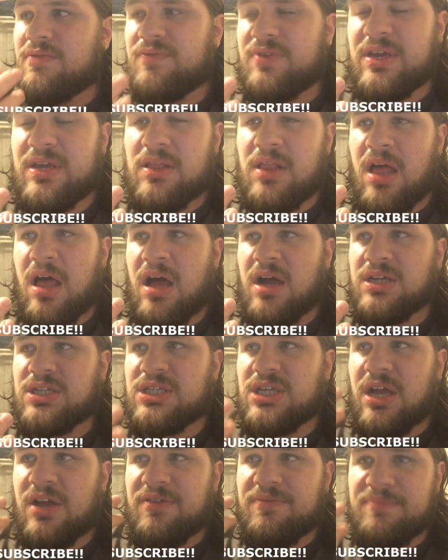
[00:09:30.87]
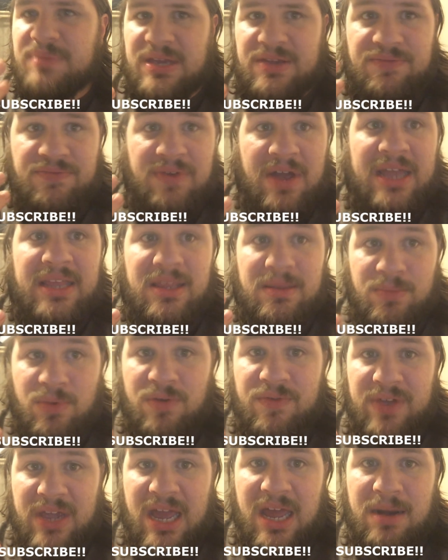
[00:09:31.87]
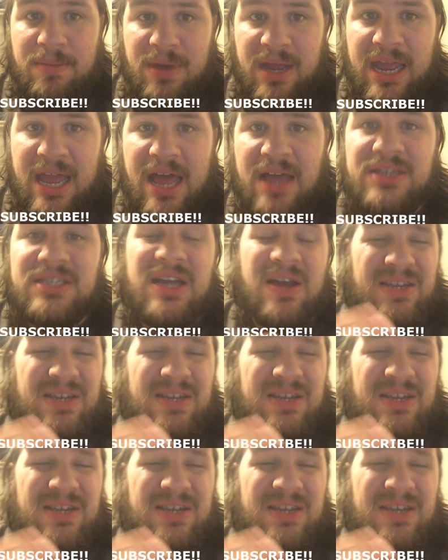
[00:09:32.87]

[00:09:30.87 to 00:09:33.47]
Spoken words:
vlogs of me finally moving out of my house.